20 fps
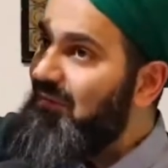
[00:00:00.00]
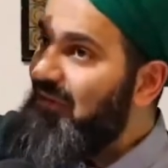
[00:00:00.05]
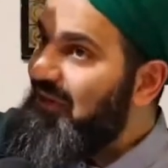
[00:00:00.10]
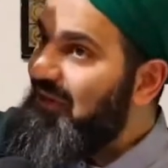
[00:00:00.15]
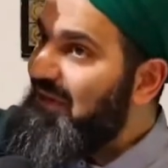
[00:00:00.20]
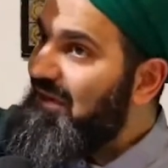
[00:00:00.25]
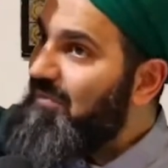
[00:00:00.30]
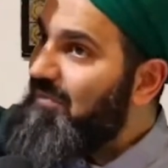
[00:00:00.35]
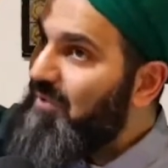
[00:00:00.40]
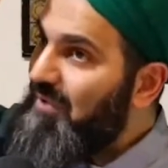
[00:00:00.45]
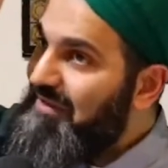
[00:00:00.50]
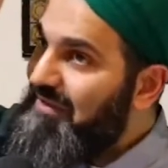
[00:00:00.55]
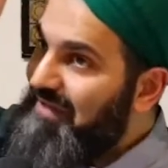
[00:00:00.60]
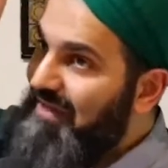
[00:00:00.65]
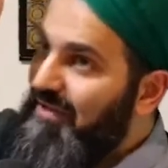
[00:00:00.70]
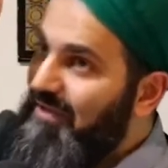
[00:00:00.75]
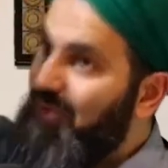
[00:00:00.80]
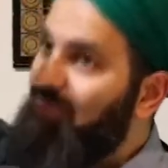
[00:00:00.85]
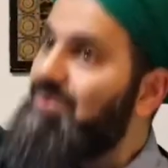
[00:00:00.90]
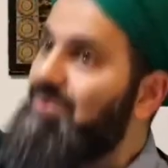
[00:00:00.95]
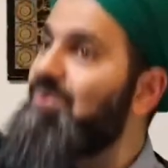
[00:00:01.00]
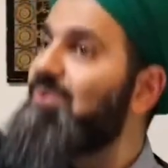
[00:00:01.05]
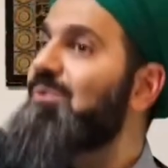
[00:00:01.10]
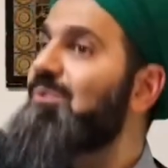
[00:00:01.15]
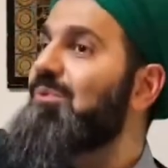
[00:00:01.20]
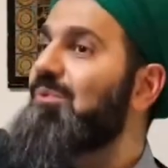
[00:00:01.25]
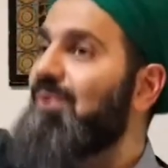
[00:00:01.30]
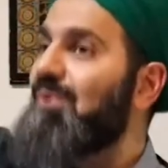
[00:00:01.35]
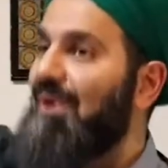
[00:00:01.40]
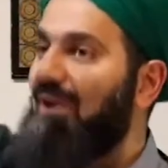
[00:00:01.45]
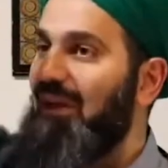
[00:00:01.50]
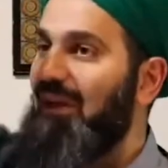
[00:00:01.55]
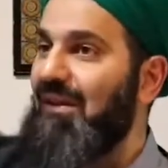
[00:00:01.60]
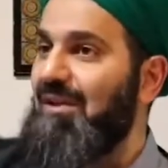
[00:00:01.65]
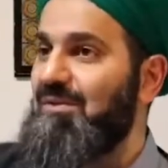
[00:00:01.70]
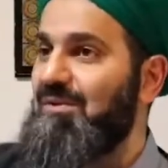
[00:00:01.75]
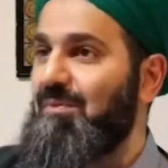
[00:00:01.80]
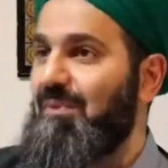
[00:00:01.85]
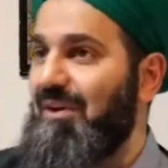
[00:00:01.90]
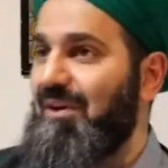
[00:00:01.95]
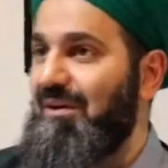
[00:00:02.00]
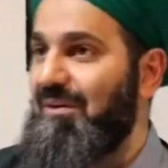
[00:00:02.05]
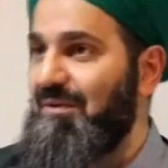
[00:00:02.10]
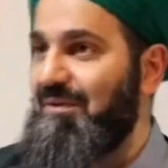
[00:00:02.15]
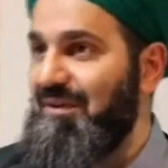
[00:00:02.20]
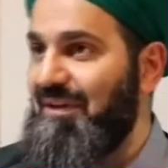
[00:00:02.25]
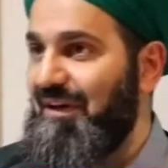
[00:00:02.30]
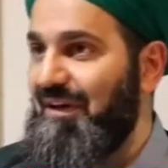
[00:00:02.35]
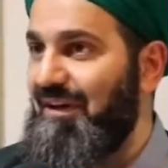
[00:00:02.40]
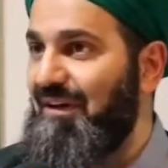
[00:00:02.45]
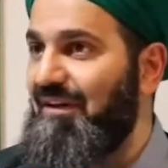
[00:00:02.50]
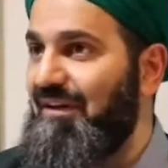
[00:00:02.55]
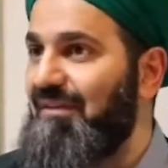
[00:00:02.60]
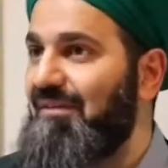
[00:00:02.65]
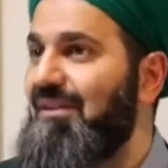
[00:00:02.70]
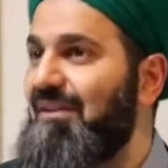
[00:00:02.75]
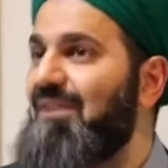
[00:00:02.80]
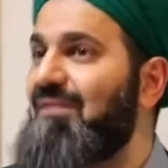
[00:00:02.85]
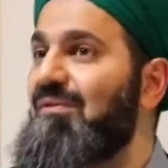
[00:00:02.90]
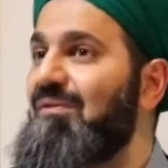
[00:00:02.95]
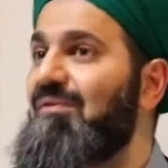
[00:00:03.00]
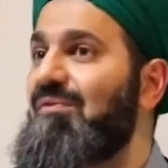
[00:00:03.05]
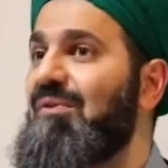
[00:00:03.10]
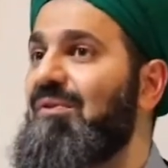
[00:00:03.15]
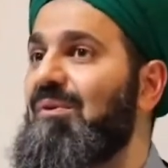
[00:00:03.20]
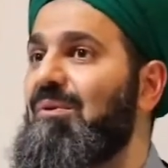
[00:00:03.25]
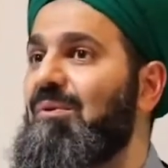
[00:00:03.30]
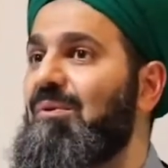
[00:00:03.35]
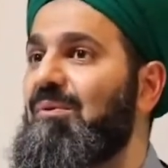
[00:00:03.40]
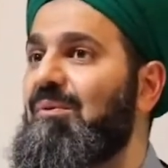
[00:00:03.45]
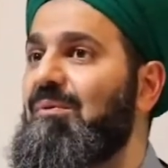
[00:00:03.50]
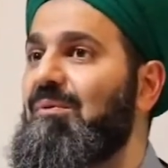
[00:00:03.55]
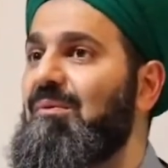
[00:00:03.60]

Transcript: it will take you to Allah subhanahu wa ta'ala if you follow.